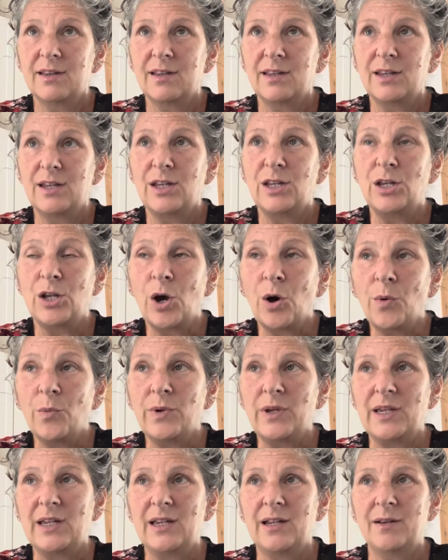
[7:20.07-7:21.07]

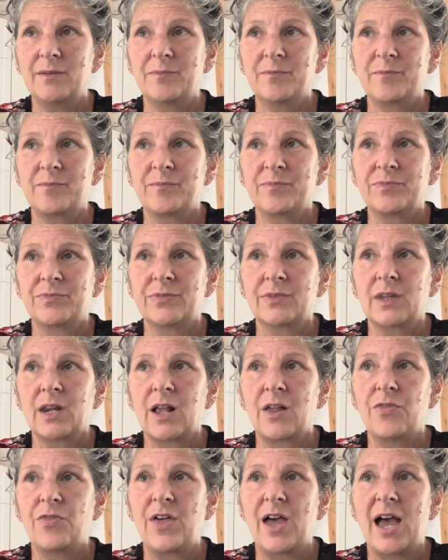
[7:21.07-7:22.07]
knowing
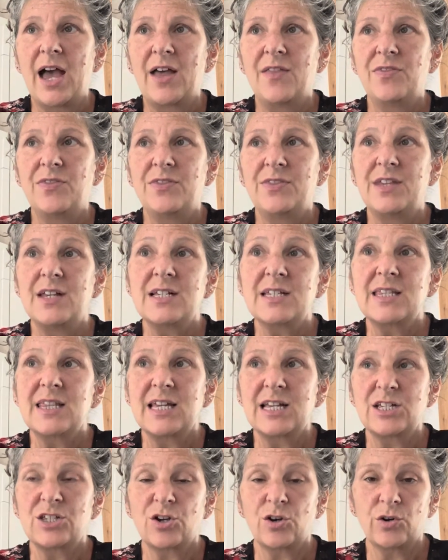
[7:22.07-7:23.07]
that these
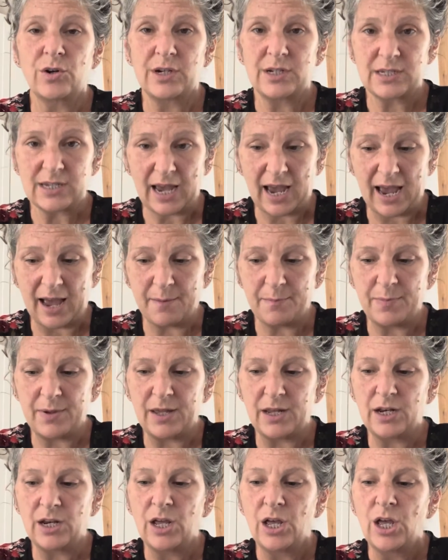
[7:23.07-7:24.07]
things are going to
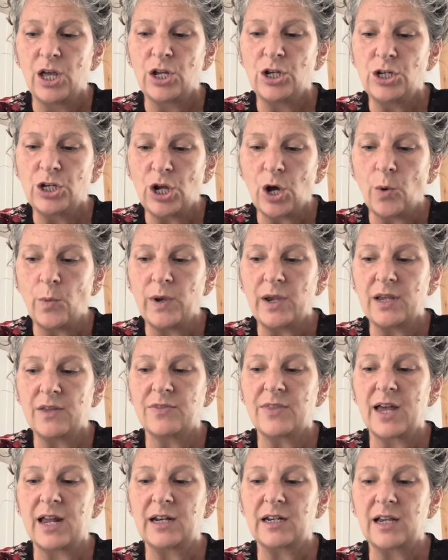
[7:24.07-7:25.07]
happen, knowing
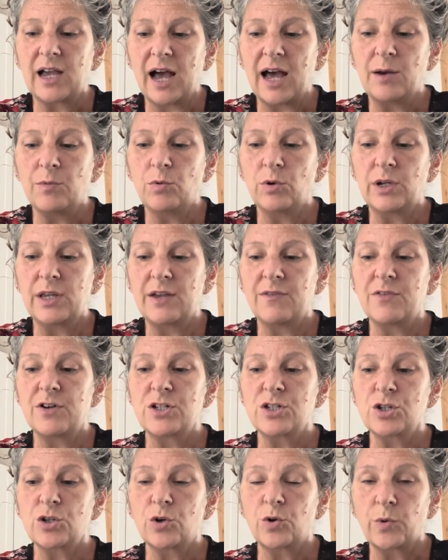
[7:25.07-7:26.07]
that God will give
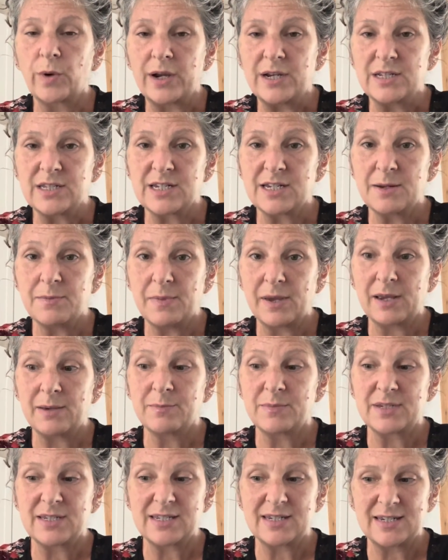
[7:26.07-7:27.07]
us grace to make
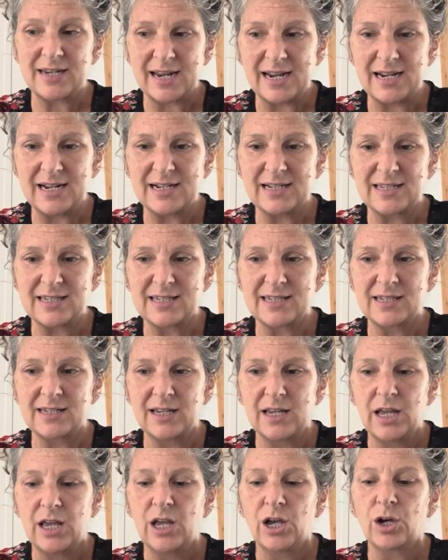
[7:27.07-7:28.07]
mistakes,
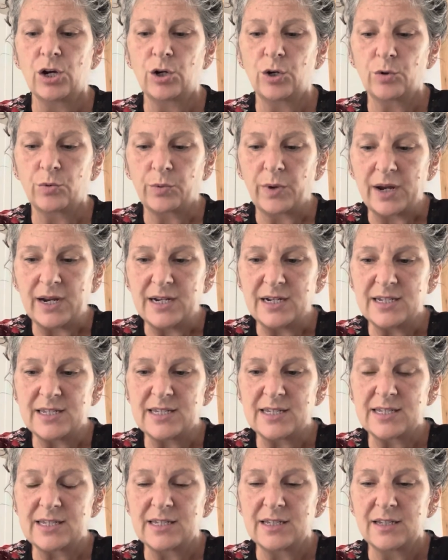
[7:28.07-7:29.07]

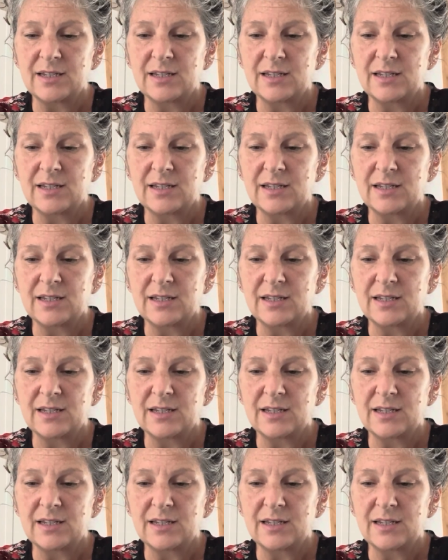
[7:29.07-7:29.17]
grace